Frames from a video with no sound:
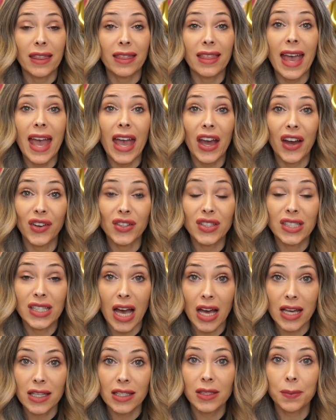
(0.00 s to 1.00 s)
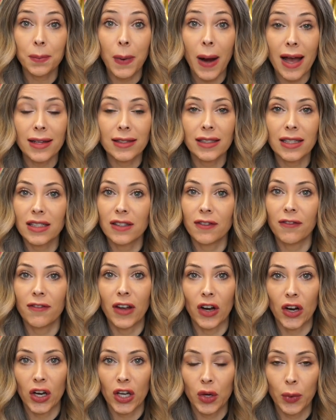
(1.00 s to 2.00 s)
The hair does process
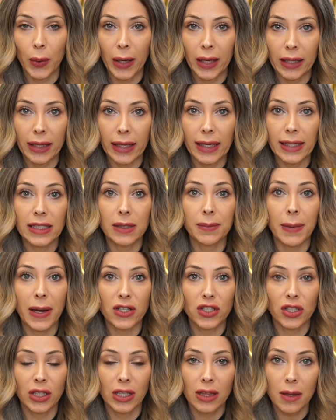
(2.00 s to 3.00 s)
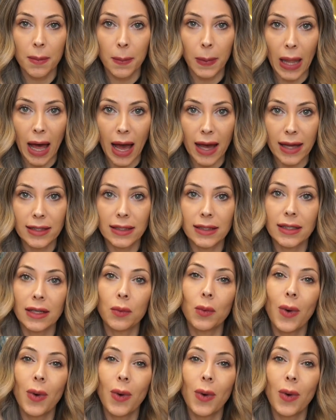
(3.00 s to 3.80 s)
very quickly, especially the blondes.